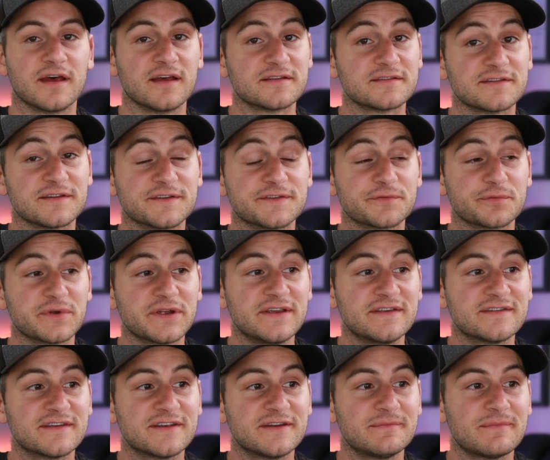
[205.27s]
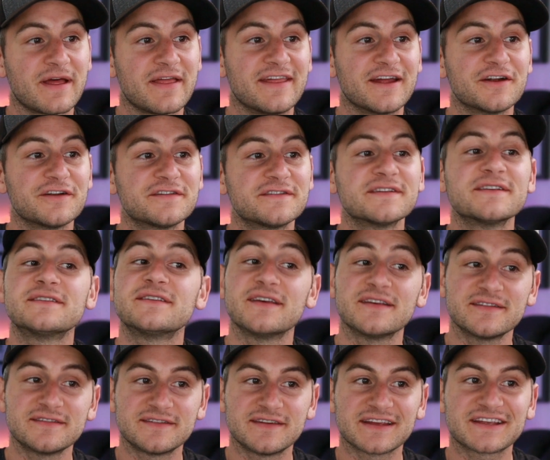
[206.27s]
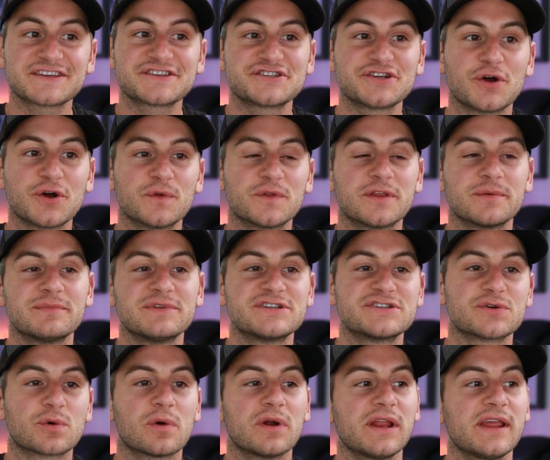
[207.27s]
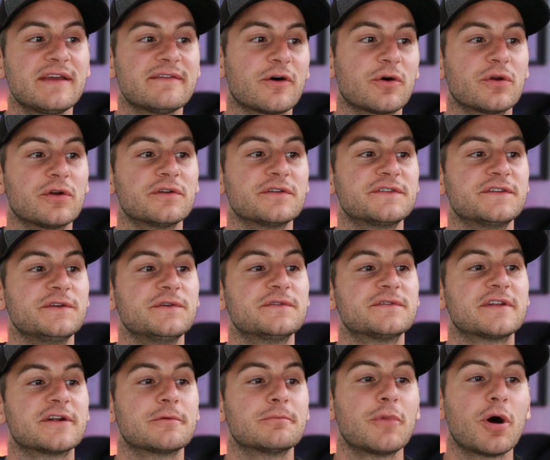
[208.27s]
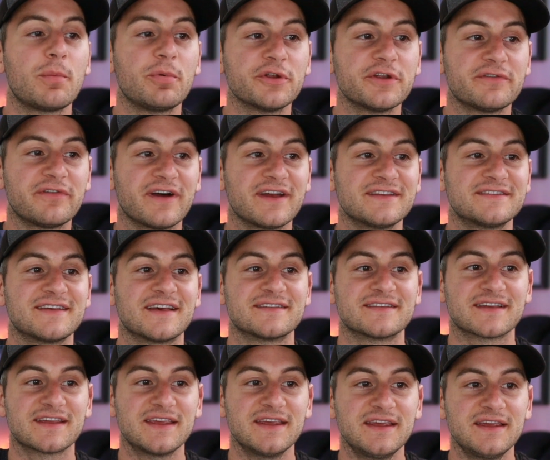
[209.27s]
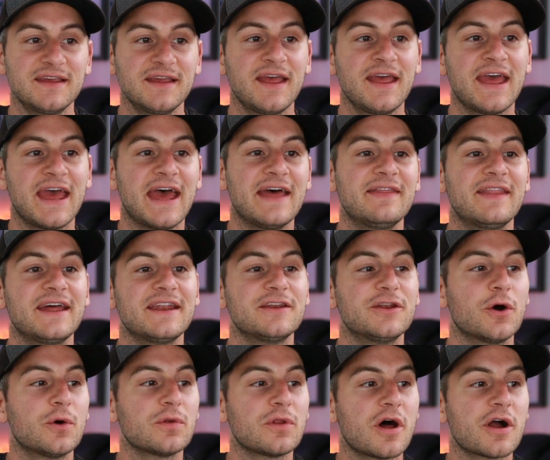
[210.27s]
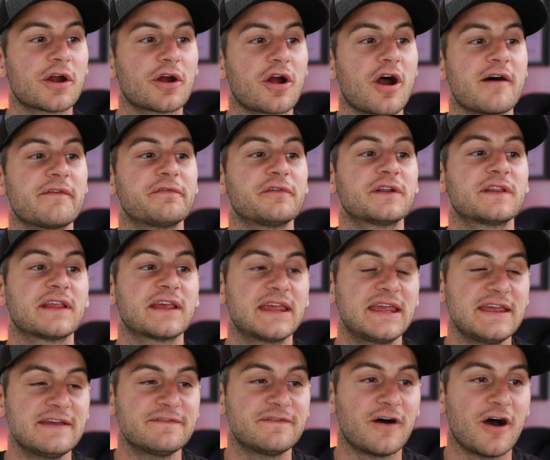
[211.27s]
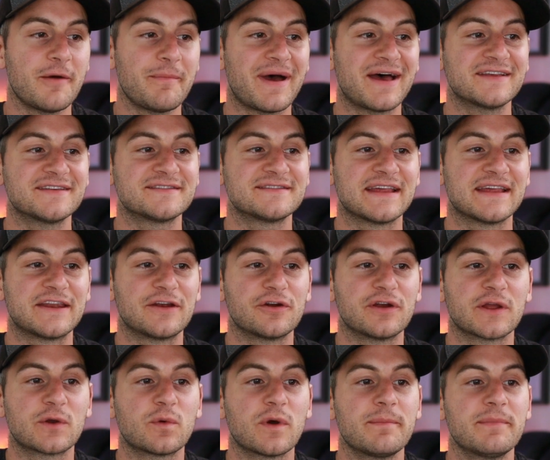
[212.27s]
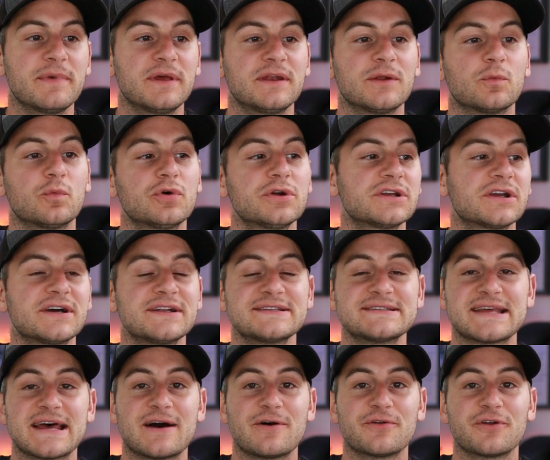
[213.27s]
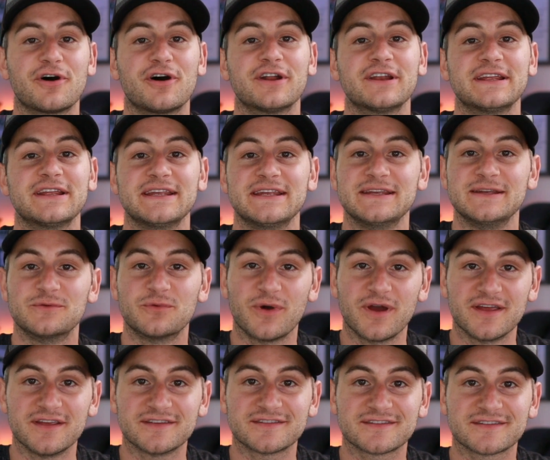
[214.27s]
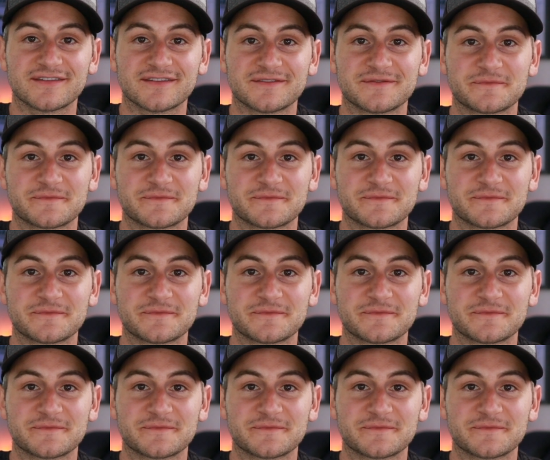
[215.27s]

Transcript: Tesla's reason, their statistics showed the majority of owners use their mobile device as a key and that no longer offering the key fob as standard equipment would cut down on e-waste.